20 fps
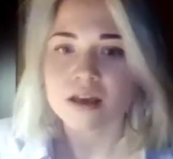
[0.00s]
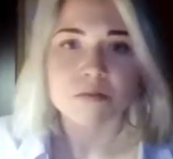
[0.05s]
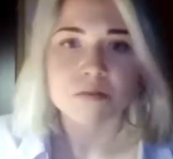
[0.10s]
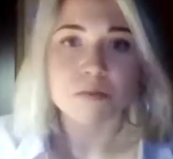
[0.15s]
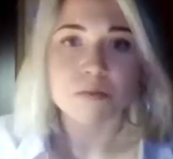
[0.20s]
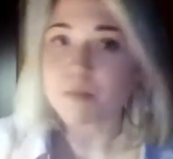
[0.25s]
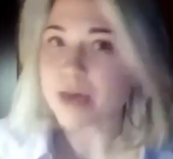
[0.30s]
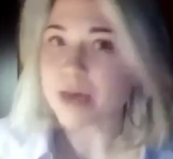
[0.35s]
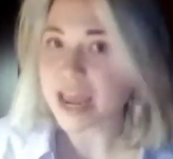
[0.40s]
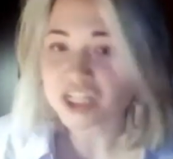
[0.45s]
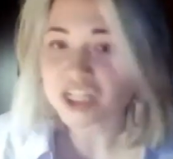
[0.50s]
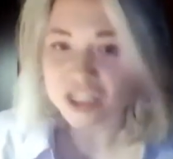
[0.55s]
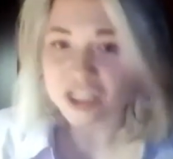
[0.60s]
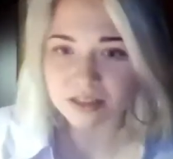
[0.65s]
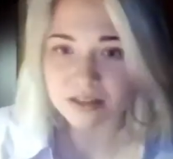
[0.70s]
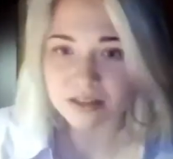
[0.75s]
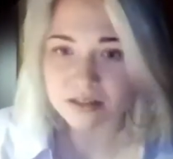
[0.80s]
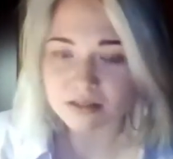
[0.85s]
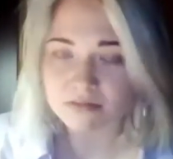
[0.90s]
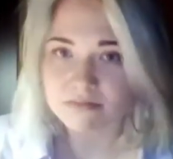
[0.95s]
Be
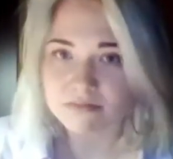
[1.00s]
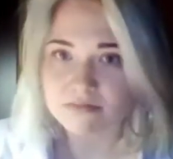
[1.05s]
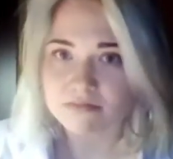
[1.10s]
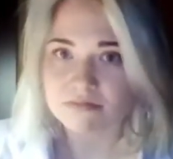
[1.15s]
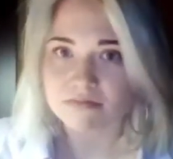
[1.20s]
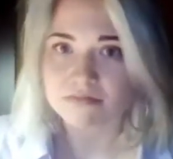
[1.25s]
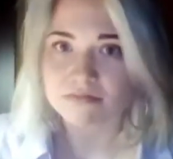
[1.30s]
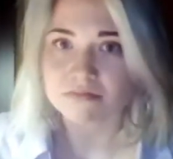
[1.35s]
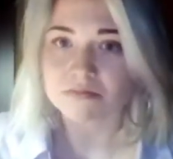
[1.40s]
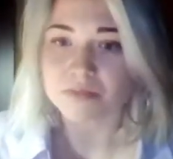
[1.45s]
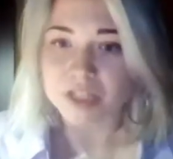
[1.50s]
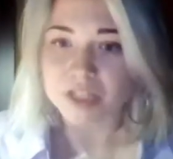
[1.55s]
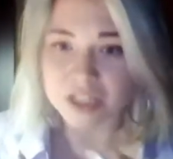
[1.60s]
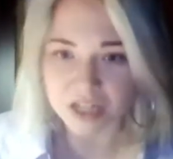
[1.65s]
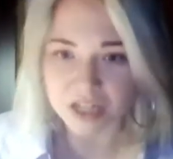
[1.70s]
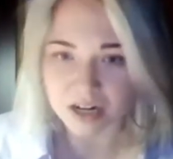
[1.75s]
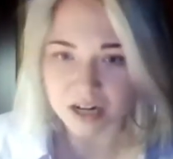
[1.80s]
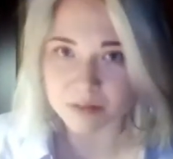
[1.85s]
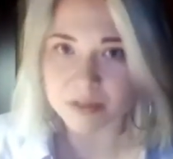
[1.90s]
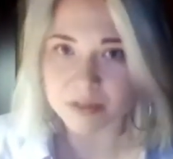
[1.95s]
patient, be
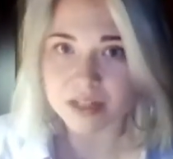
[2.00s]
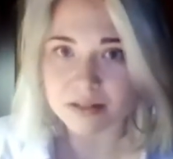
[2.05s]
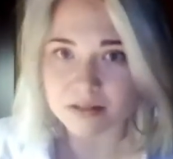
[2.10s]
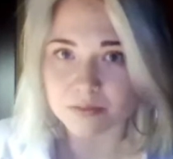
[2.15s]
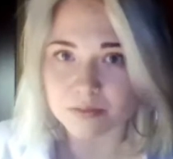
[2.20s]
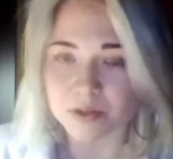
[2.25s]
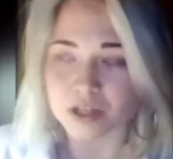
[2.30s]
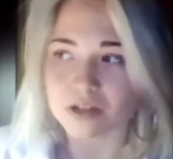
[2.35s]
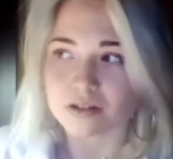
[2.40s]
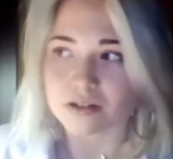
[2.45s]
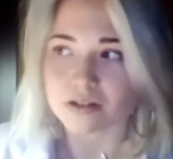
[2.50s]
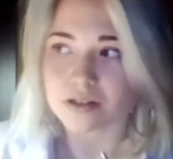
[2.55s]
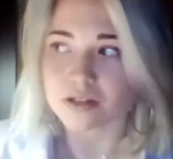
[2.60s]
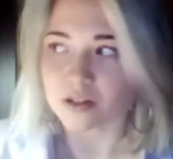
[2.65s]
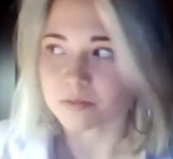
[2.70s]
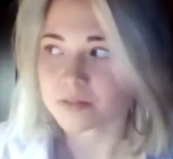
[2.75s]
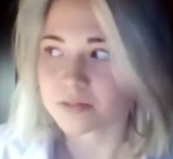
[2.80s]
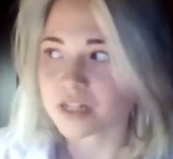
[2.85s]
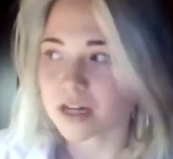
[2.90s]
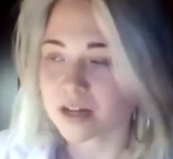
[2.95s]
determined, because
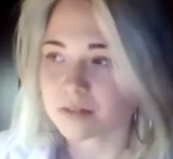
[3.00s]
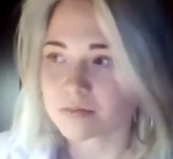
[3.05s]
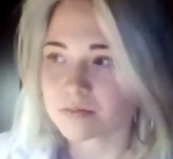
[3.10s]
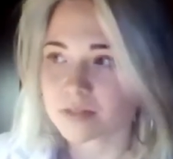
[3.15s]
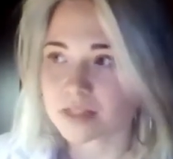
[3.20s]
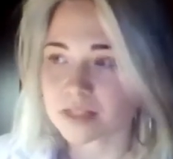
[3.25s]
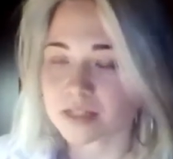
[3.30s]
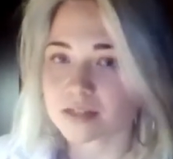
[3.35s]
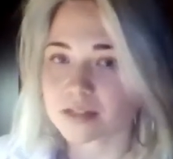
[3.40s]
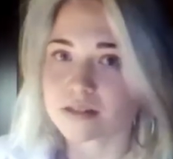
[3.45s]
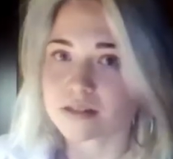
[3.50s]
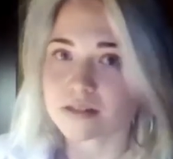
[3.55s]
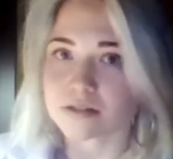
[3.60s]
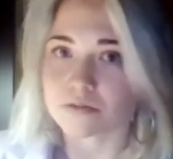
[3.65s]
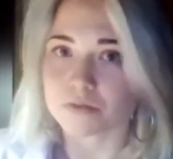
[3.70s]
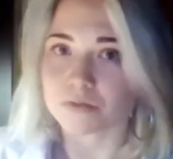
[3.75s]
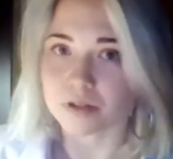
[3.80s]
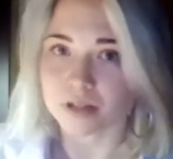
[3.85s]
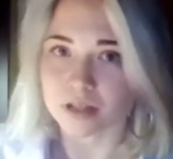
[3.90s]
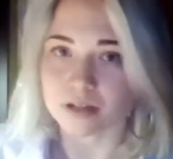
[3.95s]
sometimes it is
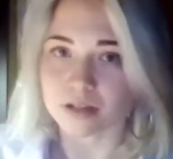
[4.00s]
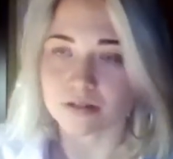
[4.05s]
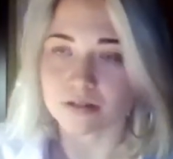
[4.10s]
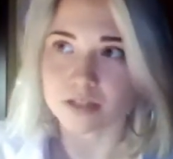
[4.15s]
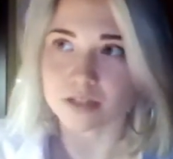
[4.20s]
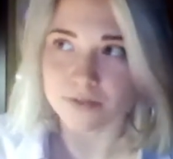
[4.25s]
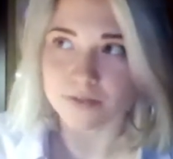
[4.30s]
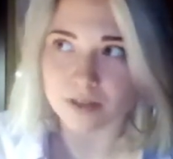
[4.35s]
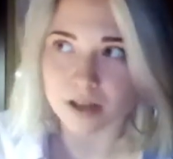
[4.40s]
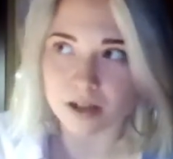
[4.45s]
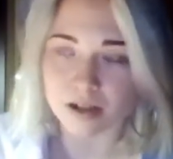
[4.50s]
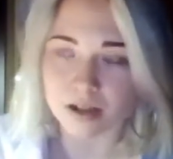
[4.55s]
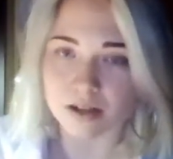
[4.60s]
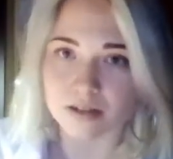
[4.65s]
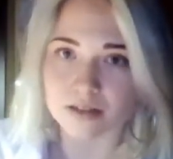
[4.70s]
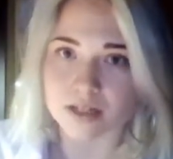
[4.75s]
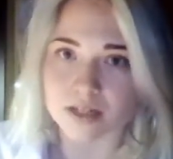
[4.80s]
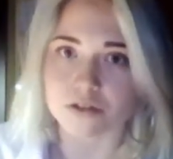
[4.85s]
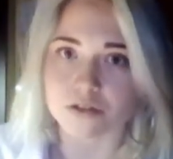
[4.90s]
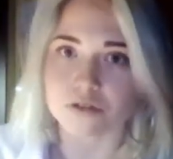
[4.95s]
really
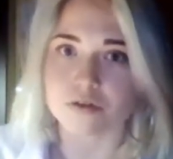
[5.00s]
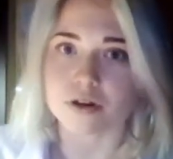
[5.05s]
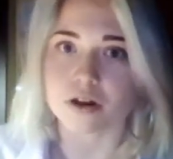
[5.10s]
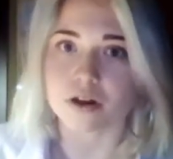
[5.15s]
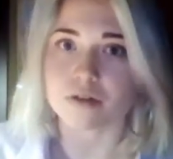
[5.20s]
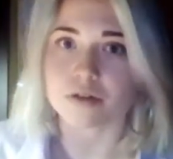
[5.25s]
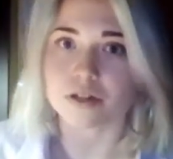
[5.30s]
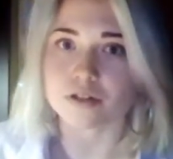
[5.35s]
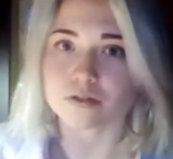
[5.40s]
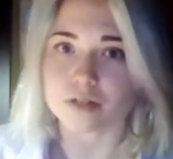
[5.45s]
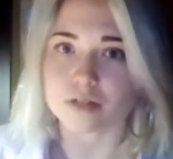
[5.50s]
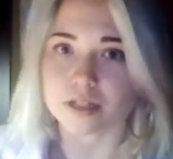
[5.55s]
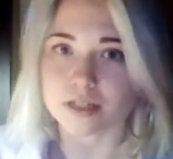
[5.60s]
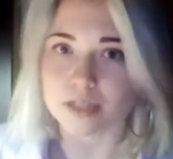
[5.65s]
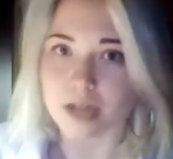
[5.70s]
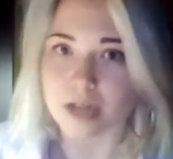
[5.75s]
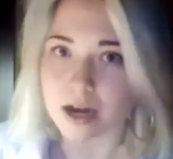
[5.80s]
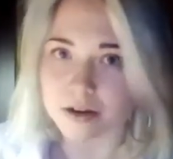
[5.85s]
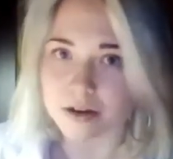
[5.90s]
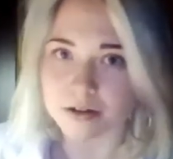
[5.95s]
difficult and you are going to get
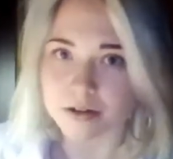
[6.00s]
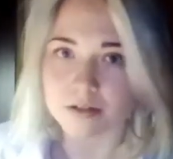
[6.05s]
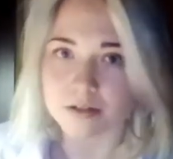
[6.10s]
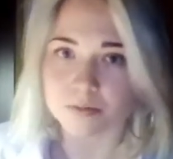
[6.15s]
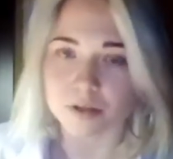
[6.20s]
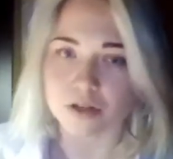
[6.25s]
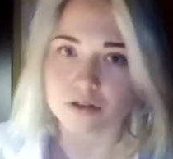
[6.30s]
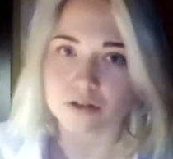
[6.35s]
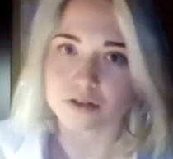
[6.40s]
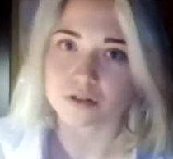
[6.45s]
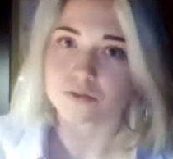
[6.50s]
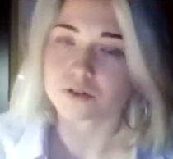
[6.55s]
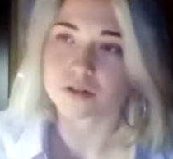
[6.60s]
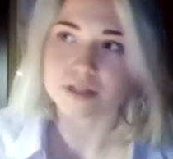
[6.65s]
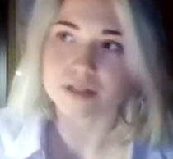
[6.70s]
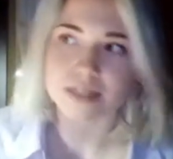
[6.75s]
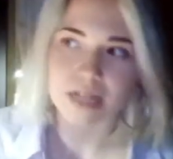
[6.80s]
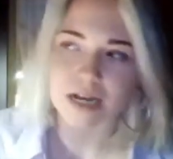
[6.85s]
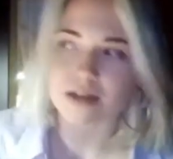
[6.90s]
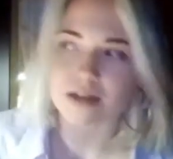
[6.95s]
tired because of your
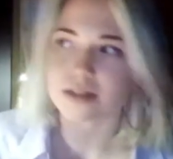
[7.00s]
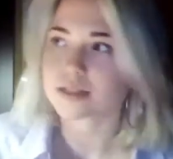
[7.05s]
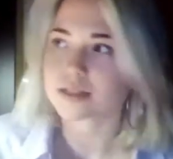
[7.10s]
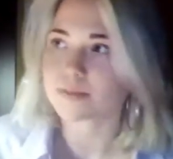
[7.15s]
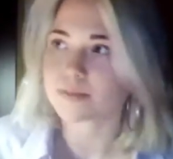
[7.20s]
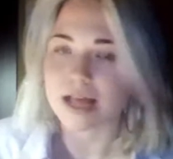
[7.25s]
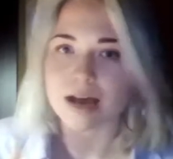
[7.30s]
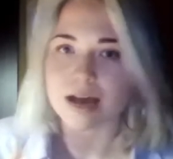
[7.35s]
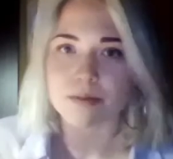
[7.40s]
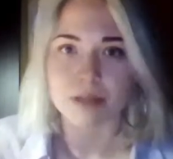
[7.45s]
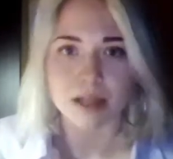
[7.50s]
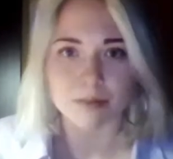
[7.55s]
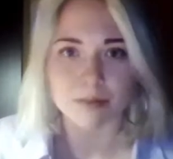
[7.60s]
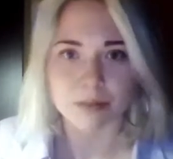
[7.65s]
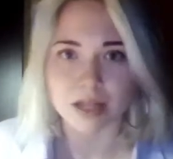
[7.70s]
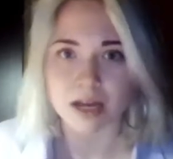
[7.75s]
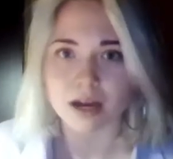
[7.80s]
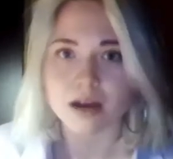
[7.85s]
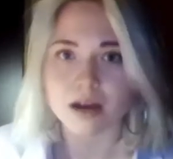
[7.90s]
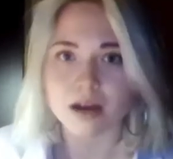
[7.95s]
studies, blah, blah,
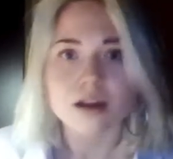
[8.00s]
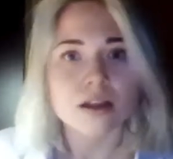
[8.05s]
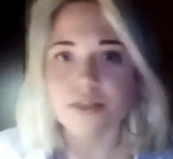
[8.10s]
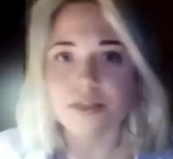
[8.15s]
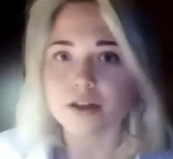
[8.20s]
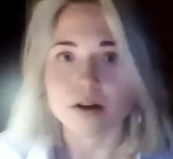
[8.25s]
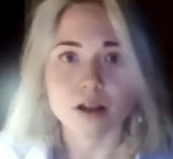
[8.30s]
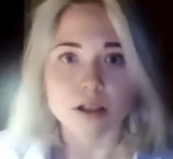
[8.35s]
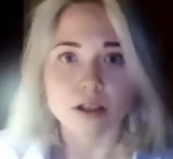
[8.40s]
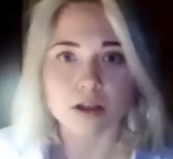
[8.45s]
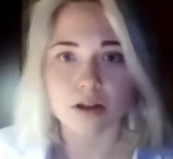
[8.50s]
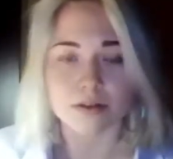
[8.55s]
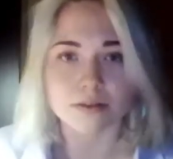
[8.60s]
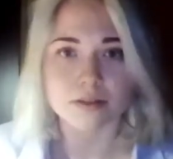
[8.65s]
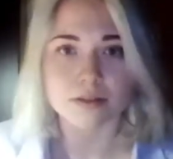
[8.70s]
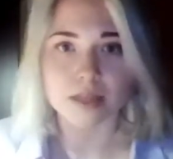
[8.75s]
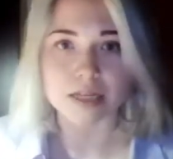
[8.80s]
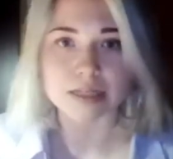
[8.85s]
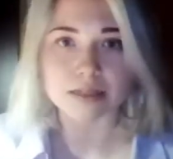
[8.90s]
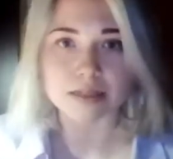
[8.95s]
blah. There are a lot of
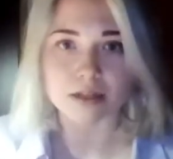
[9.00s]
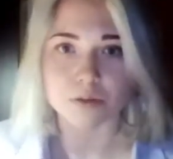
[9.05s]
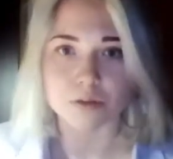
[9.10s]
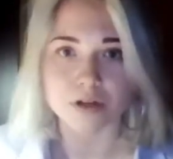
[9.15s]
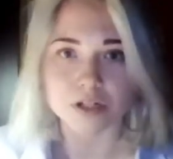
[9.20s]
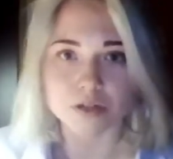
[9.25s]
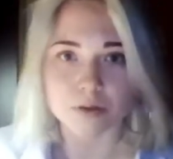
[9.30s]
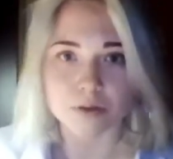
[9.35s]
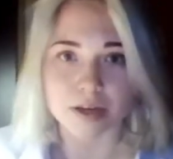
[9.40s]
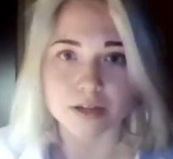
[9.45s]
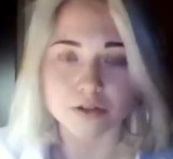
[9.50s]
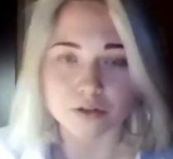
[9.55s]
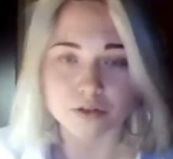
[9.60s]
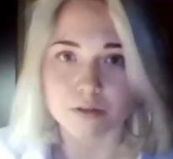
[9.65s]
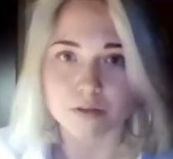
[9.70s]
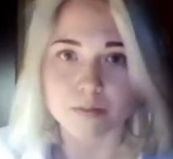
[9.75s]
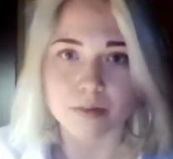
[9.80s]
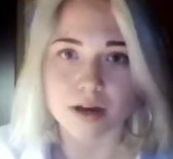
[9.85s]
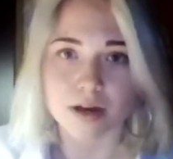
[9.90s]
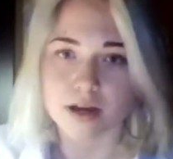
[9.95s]
things that we are trying to
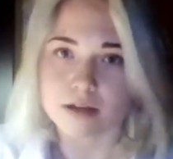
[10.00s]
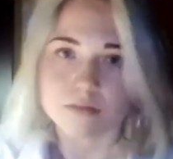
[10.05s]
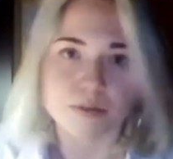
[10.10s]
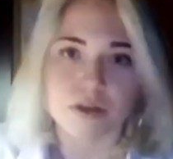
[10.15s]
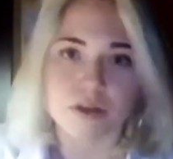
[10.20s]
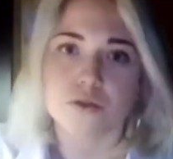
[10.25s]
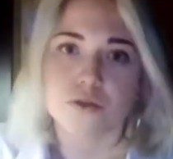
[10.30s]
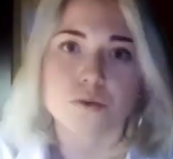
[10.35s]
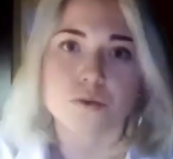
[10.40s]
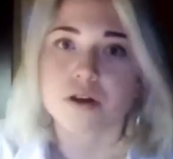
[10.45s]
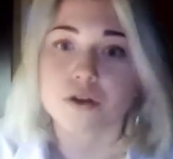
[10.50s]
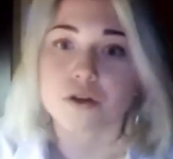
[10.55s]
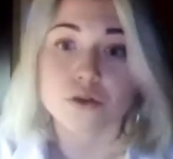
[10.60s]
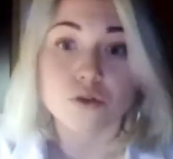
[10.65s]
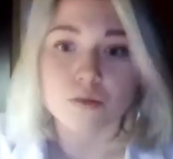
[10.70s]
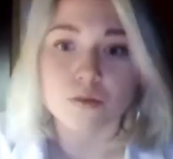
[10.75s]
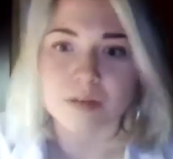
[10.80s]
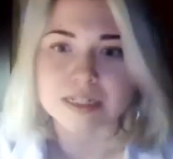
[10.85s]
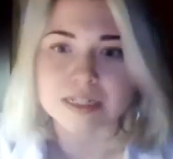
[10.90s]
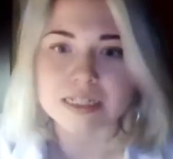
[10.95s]
combine because we are
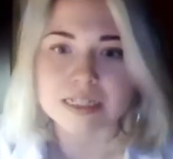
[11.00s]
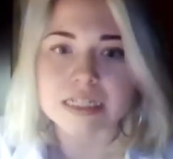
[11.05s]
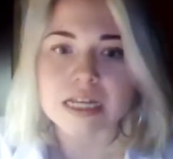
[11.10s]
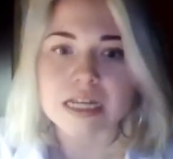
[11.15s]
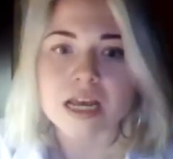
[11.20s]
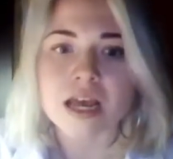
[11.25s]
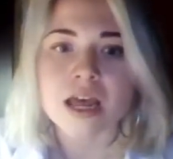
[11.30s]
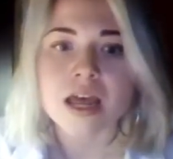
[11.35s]
humans.